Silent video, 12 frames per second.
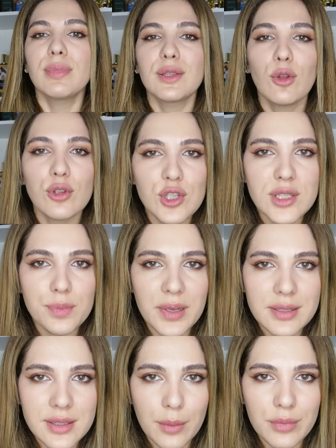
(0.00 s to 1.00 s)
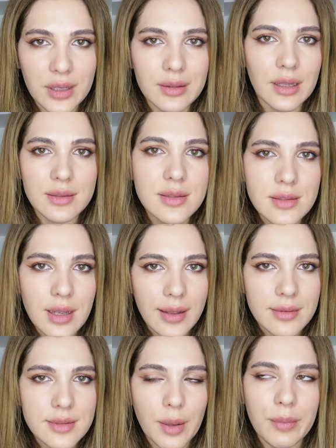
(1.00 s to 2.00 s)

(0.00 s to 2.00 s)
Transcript: But don't just pick something that stinks.